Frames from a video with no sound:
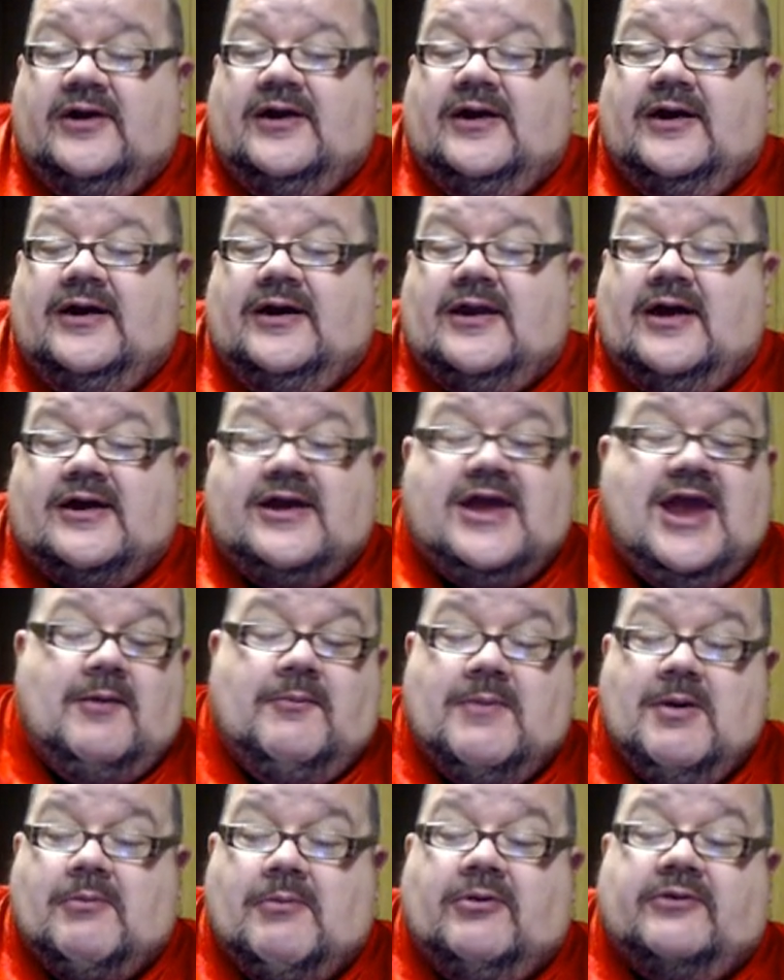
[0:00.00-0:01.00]
and I can't
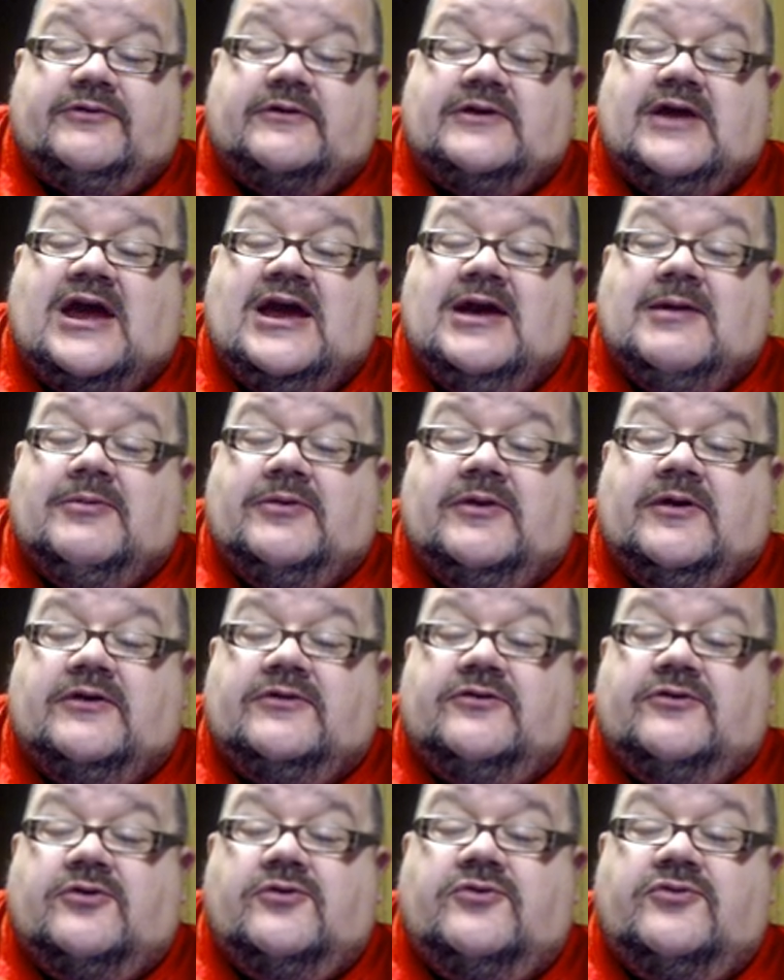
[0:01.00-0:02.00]
remember what the name of the
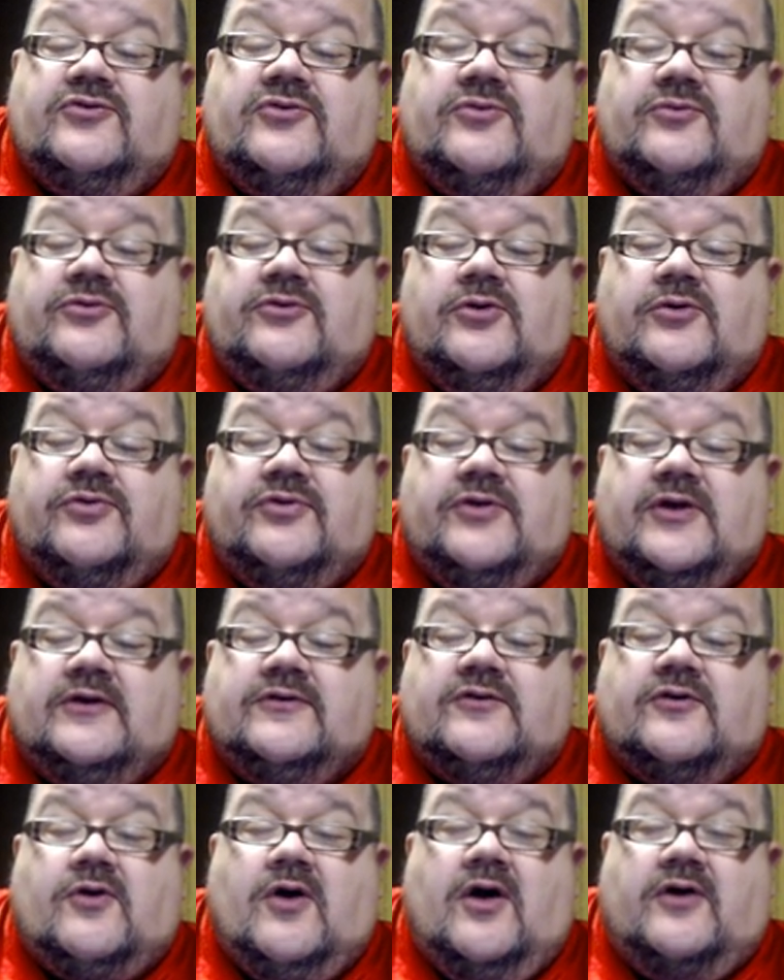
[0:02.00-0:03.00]
two two things
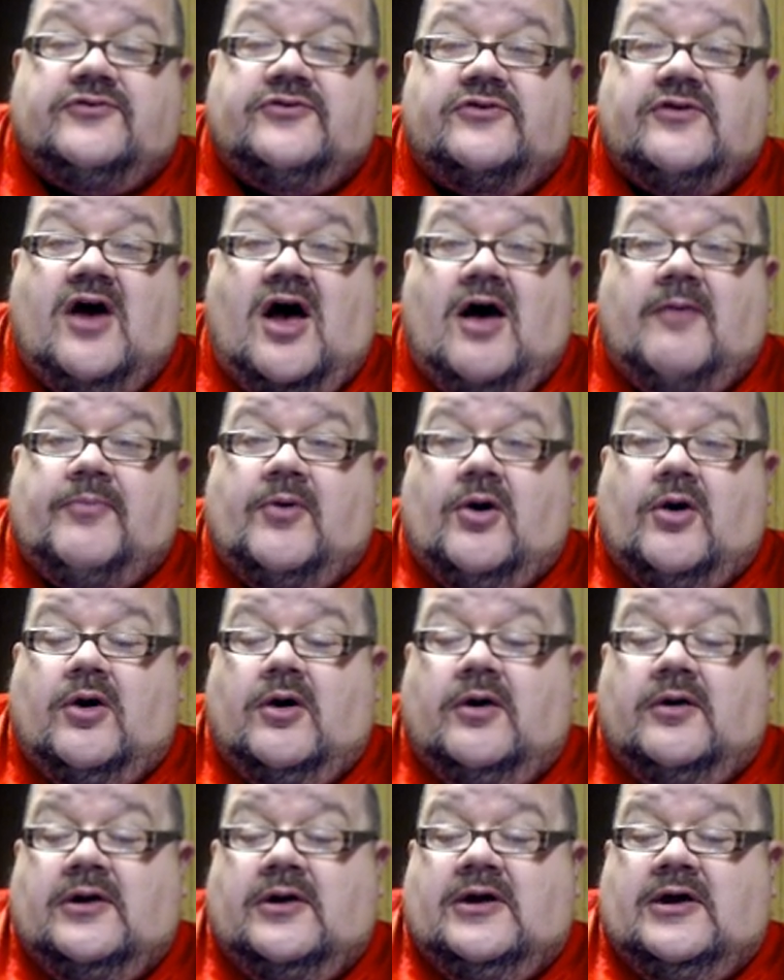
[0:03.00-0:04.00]
across the top
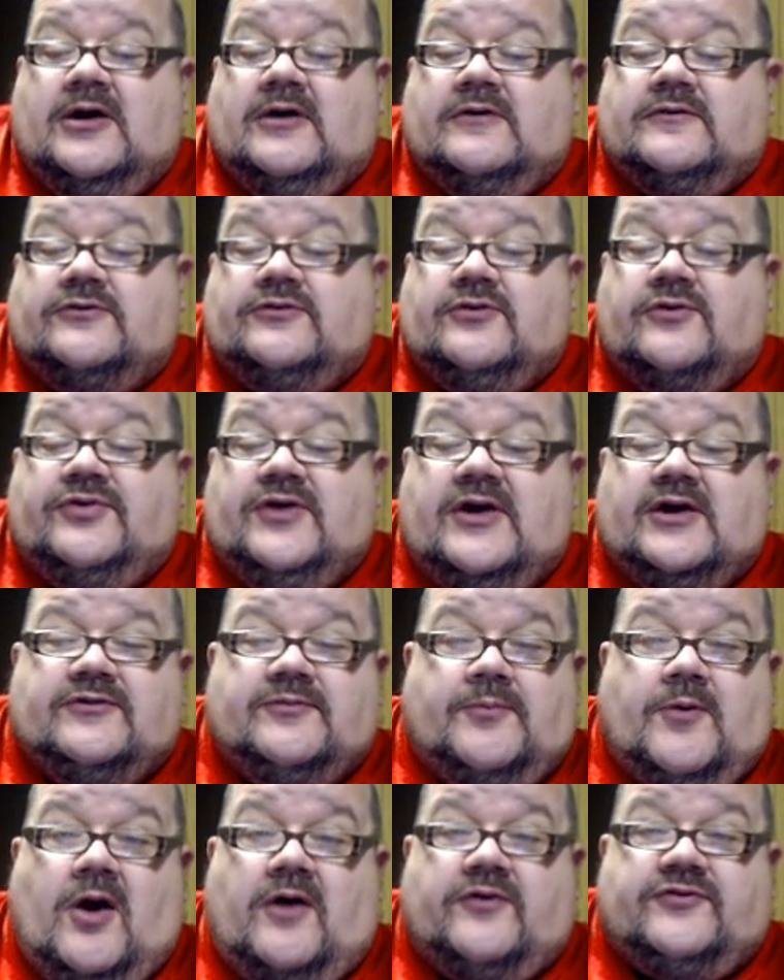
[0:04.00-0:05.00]
are, the two things
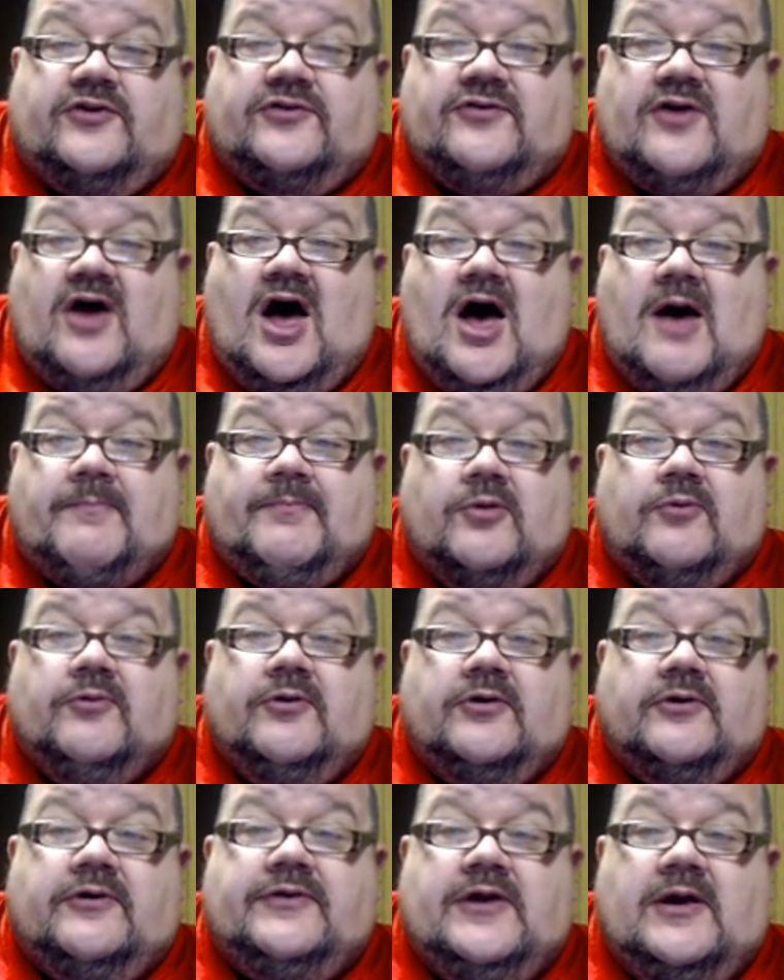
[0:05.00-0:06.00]
across the top are
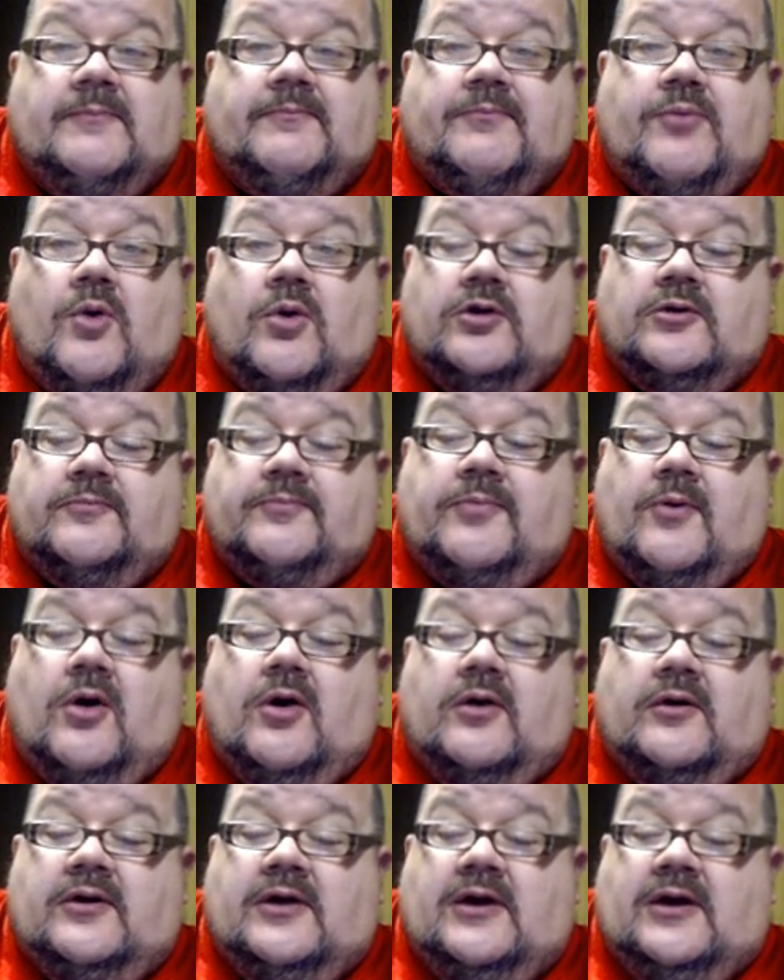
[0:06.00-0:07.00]
really the important
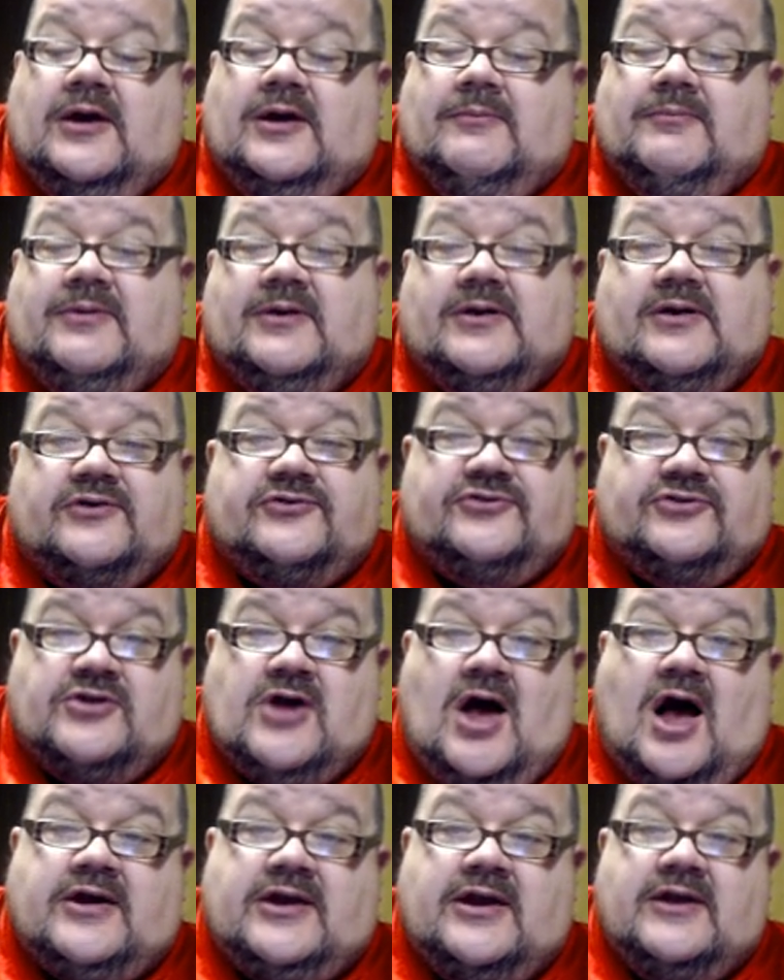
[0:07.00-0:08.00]
part because
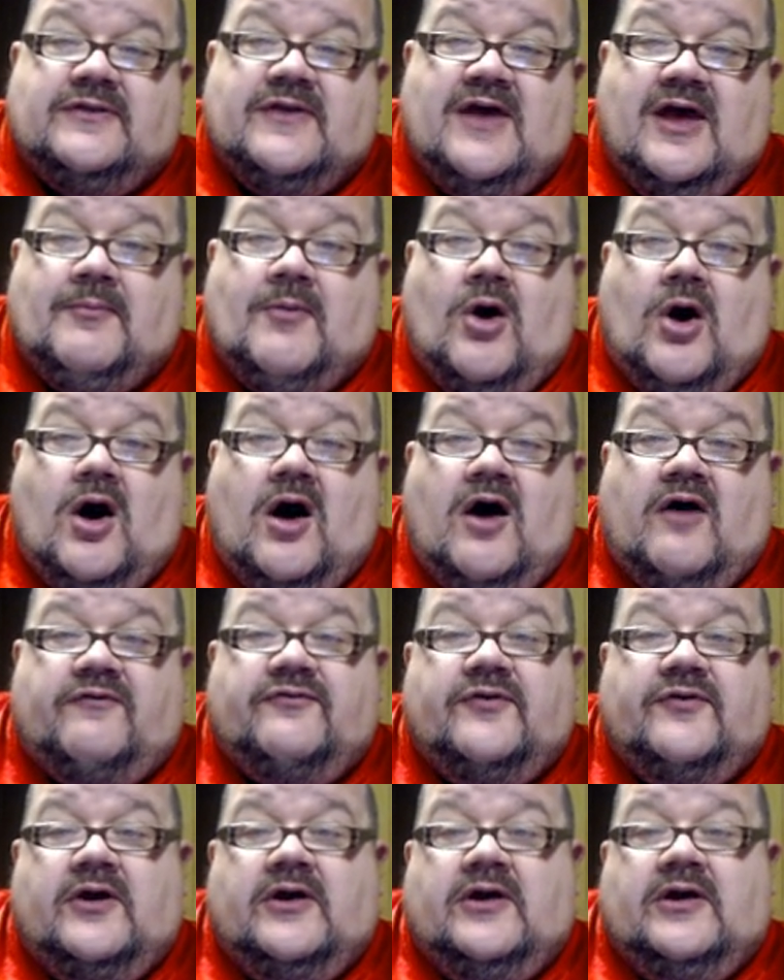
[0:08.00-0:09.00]
knocking them off
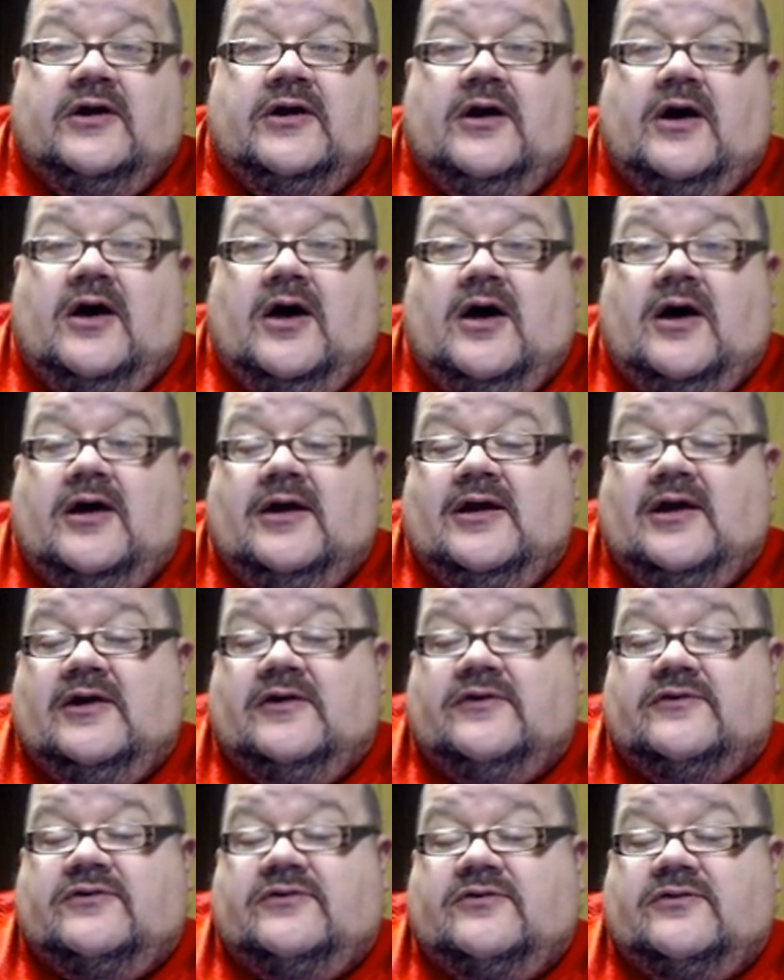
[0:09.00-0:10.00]
uh,
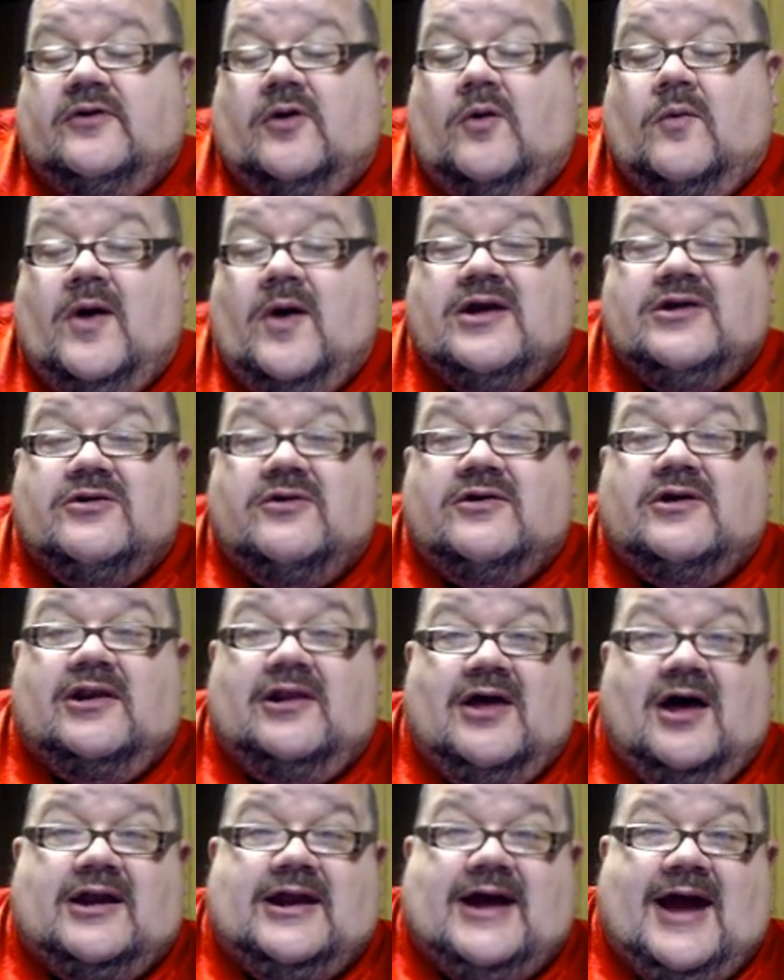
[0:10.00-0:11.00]
is a way you get a
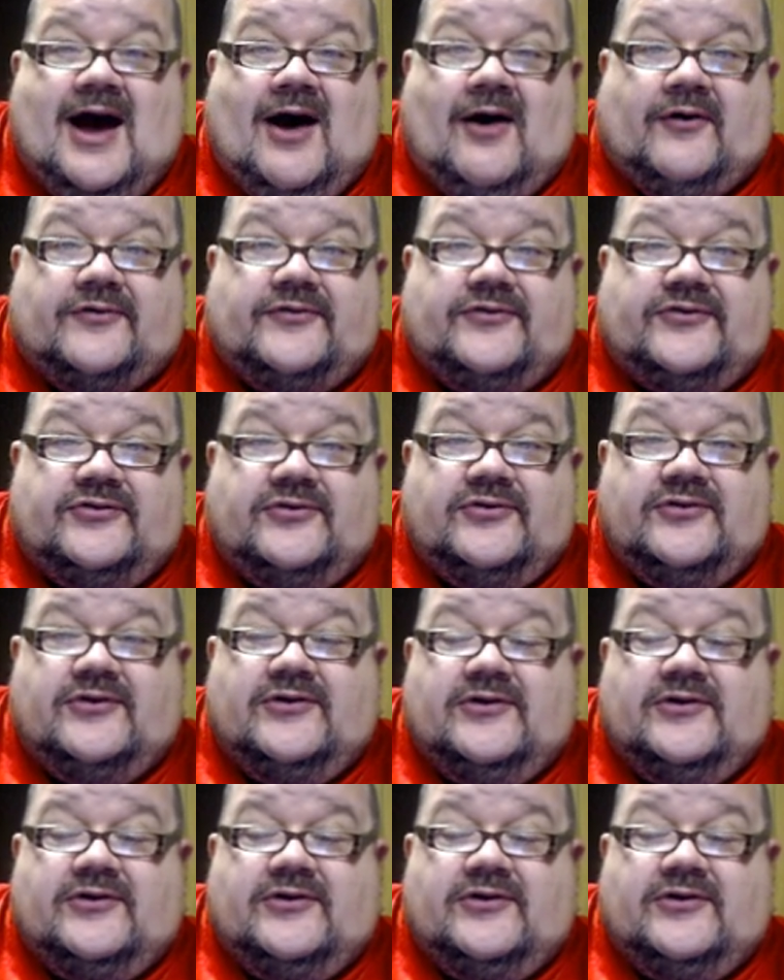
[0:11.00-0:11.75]
lot of outs.